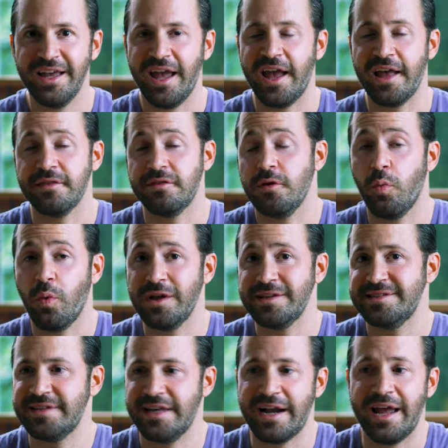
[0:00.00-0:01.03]
and the
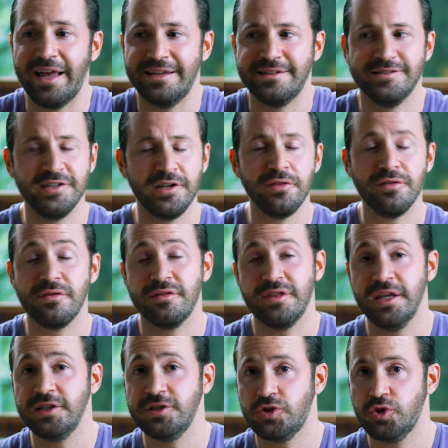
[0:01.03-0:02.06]
ones that I didn't
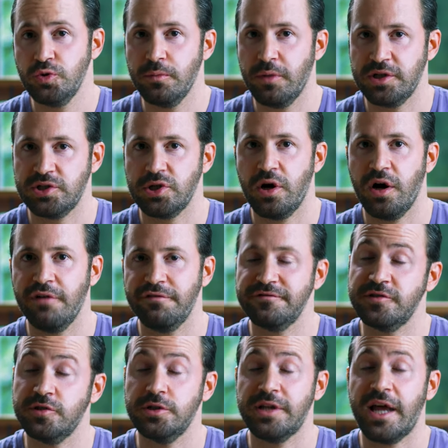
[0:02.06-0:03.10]
think too much
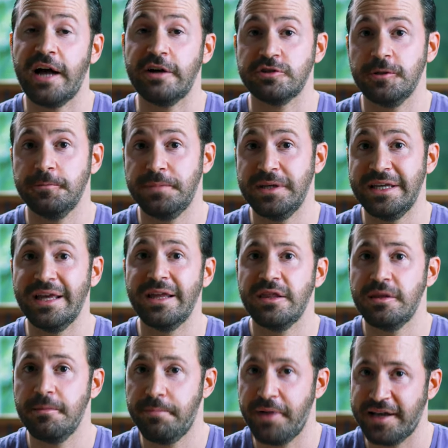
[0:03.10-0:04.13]
of turned out to be
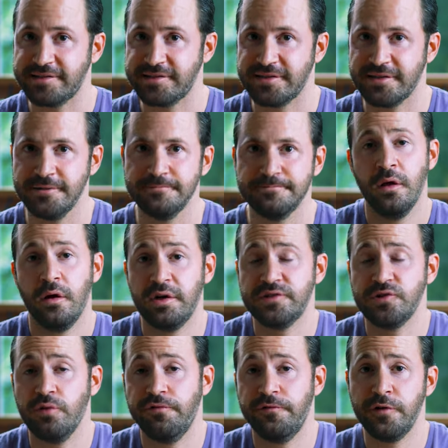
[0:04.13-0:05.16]
the best. All right,
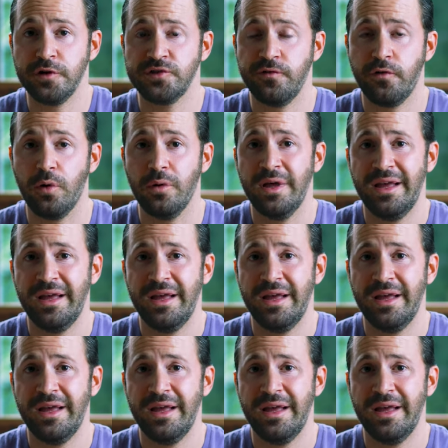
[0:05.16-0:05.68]
so first of all,